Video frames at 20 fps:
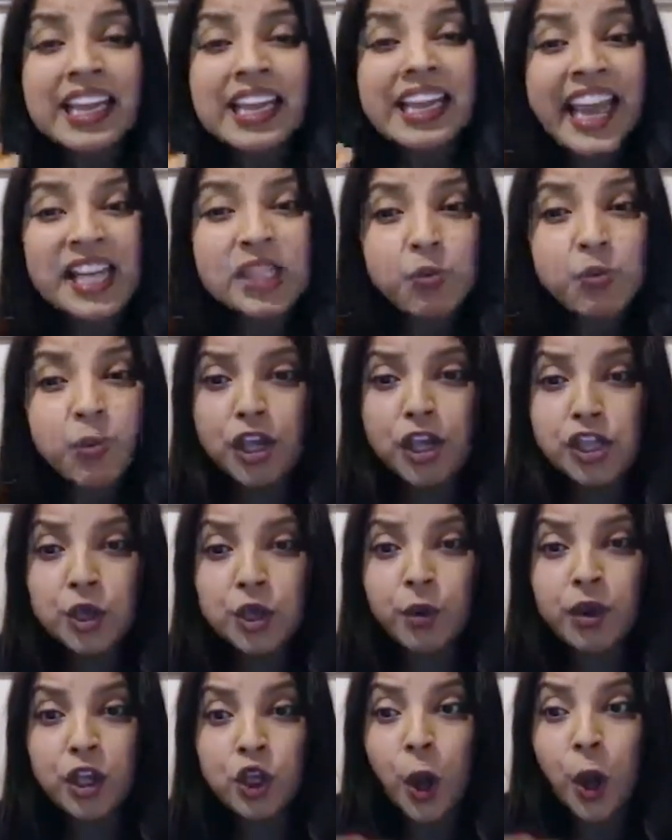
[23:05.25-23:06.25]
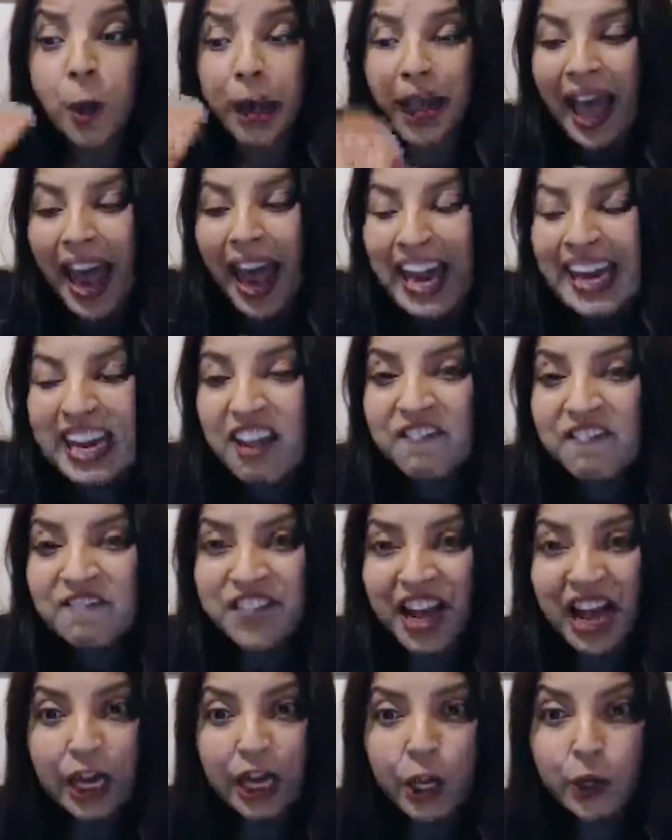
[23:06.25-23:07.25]
Guess what you're doing? You're adding
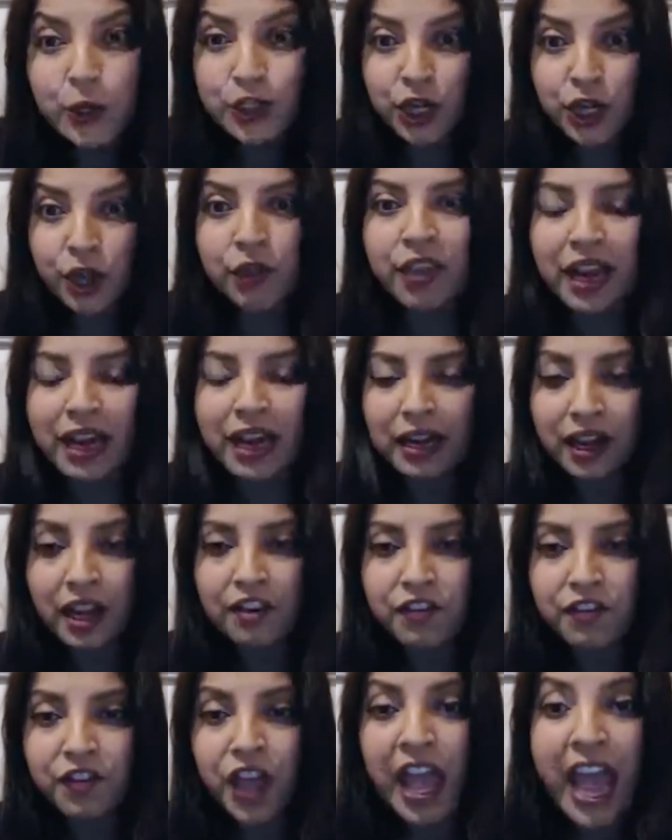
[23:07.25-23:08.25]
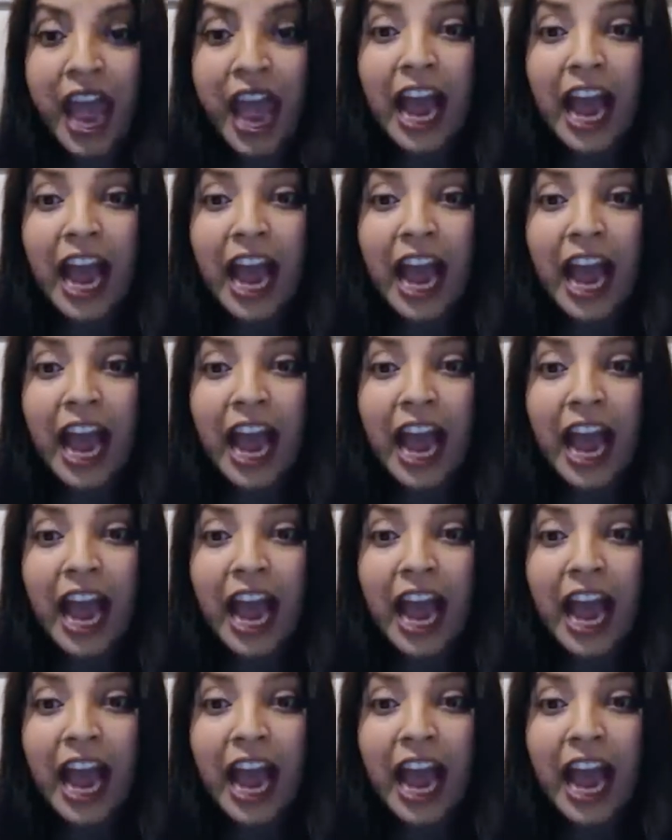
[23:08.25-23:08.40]
value to their life,